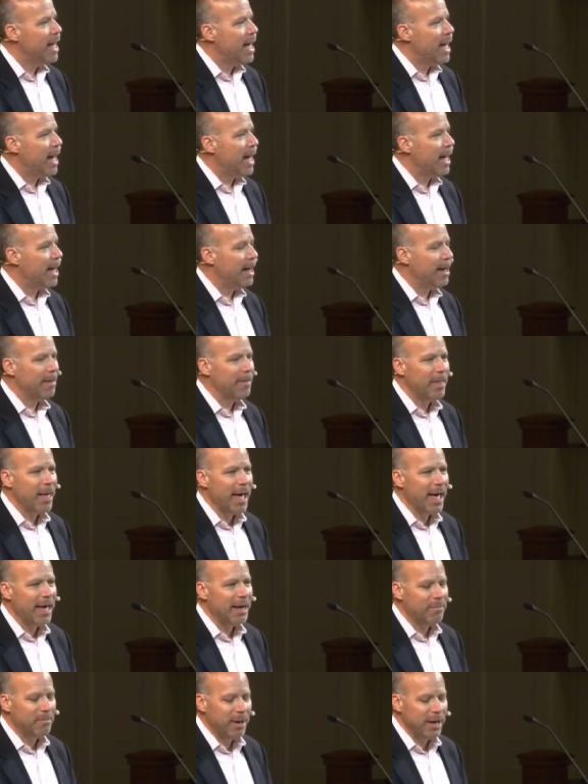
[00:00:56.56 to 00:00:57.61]
uh,
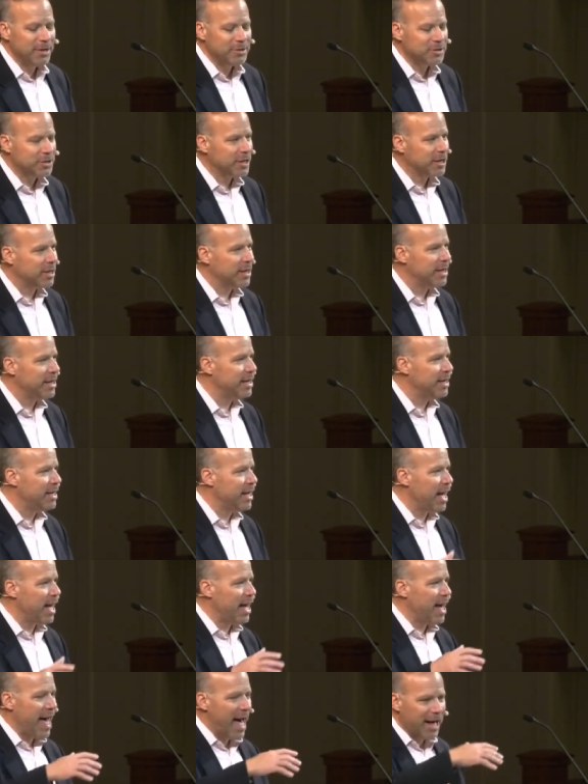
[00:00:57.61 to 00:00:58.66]
and basically
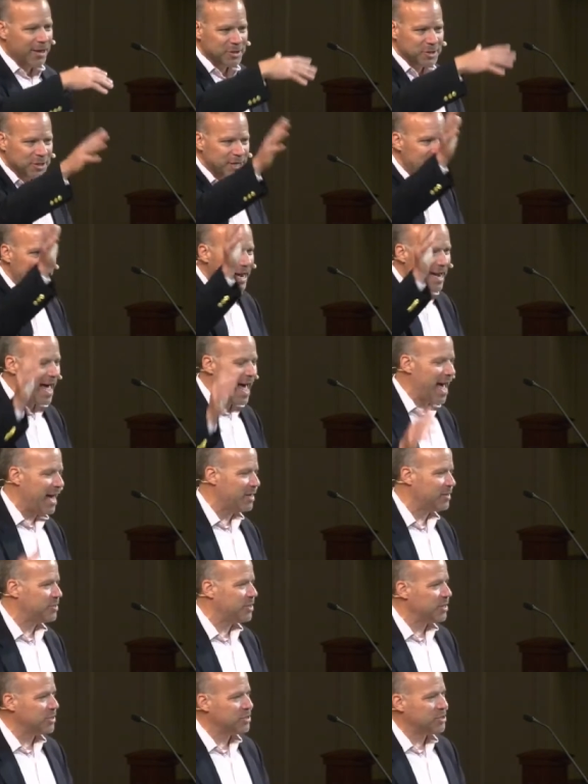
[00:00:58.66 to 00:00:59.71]
uh, outside
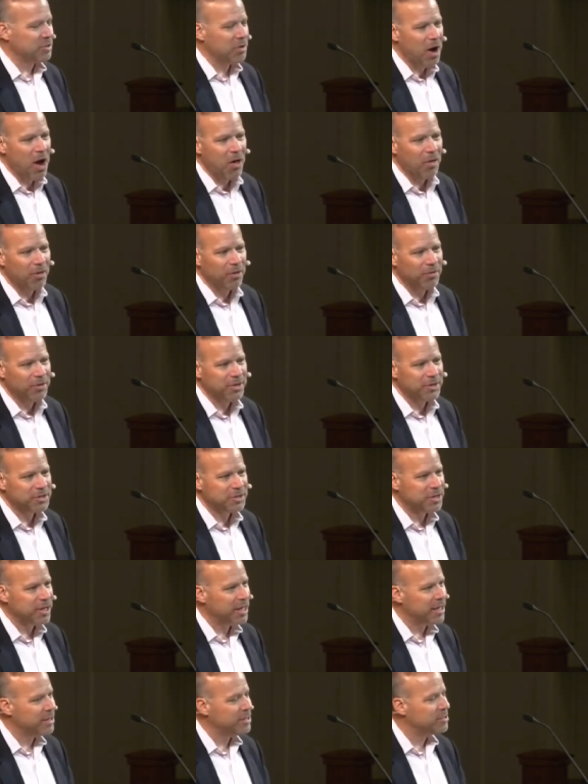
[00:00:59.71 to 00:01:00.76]
access to all of these
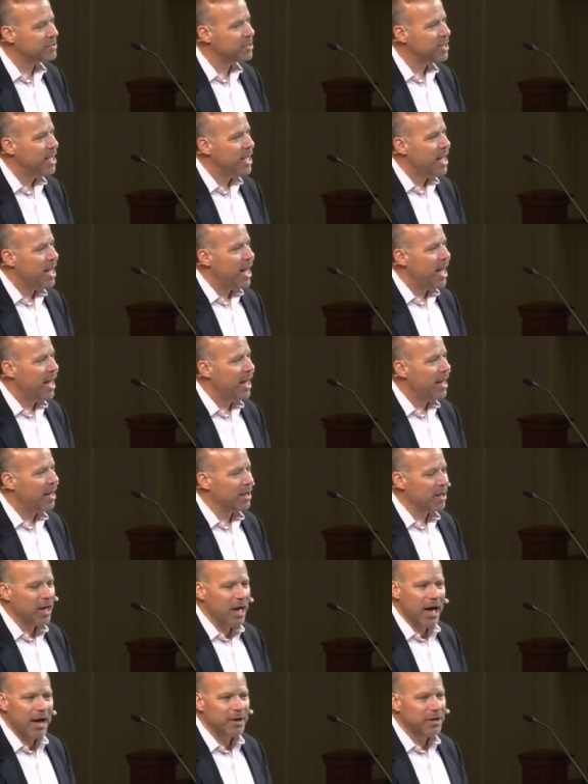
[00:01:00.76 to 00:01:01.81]
things. Uh,
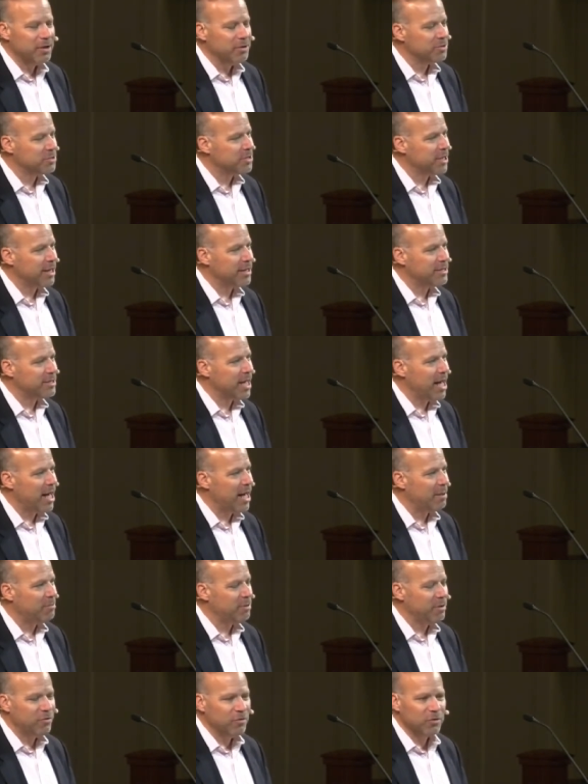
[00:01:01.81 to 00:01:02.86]
God used that
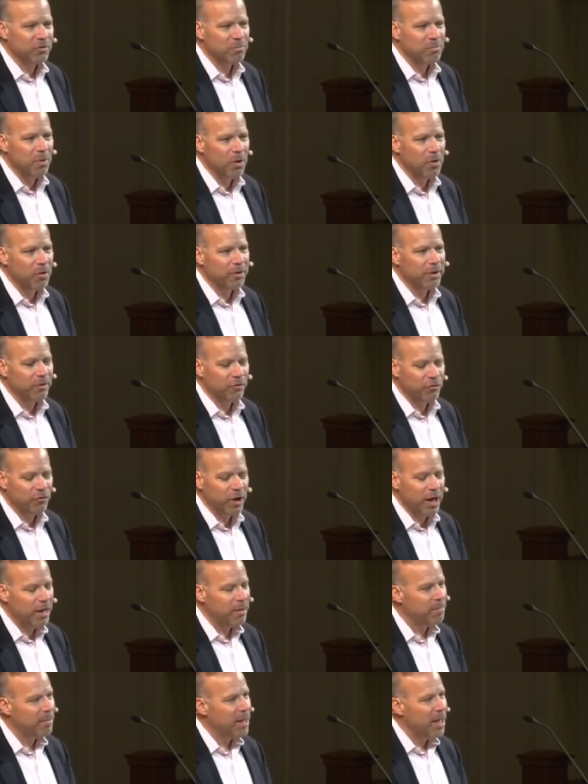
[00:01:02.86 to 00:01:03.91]
time to just mold and
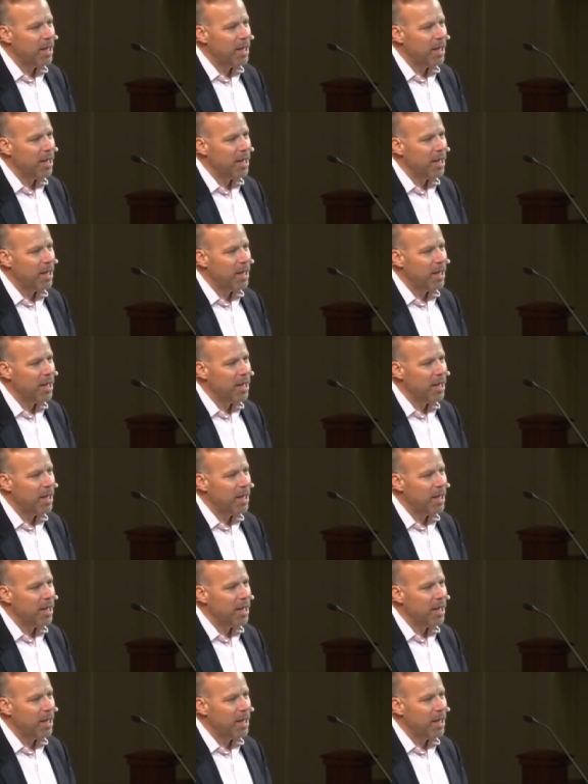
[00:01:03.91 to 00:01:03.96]
shape